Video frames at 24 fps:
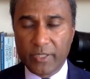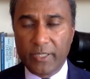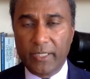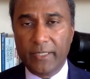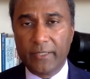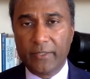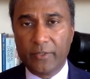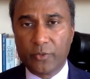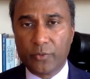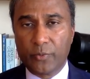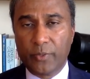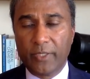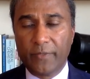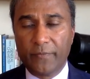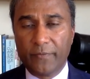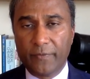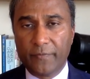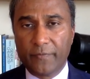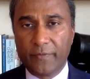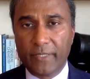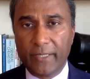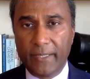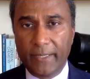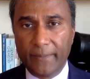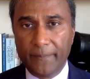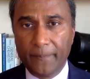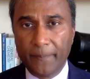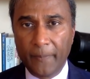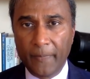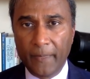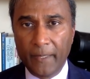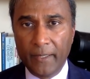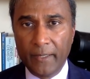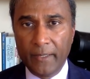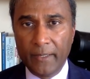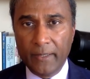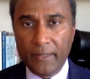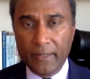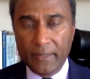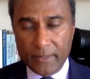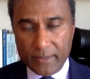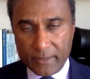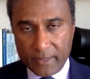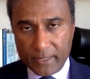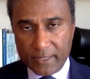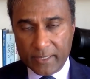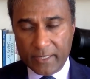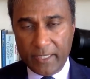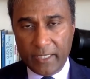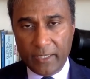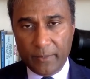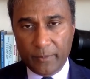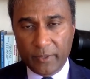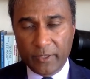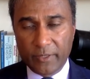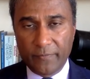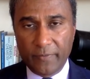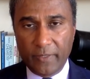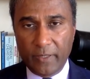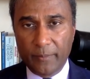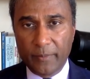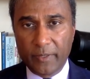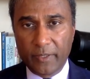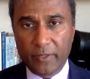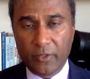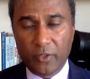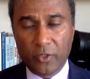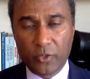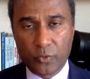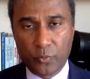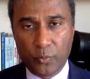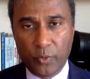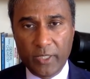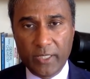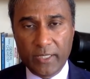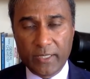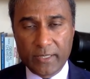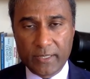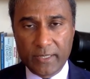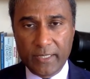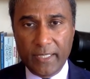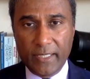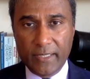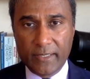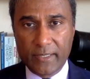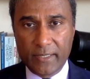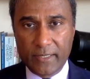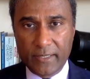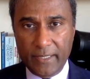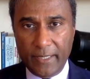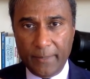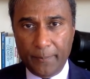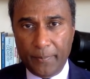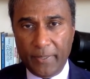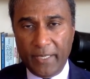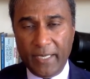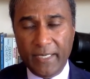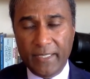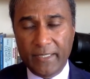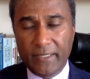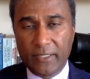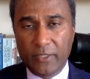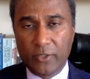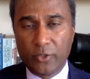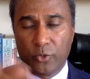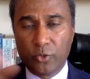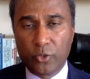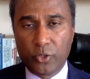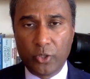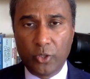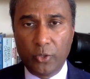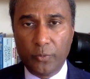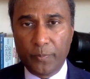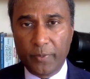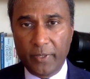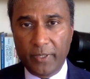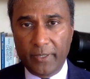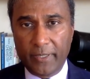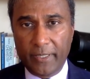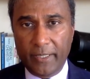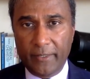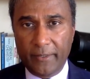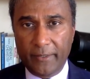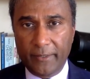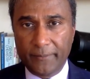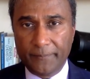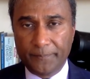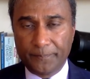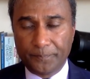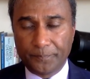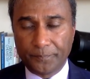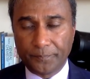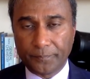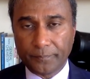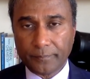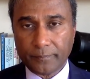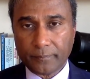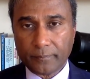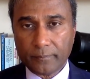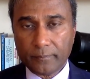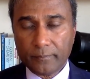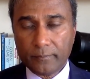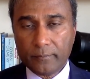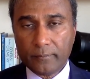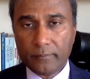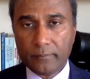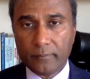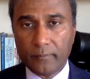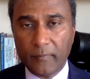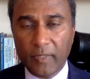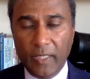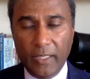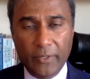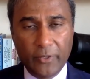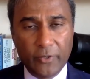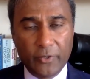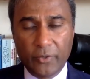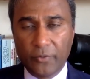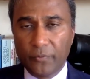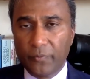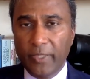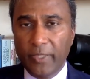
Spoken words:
signed in 2015, Sustainable Development Goals. What it says is they paint a utopia, Gary, and you can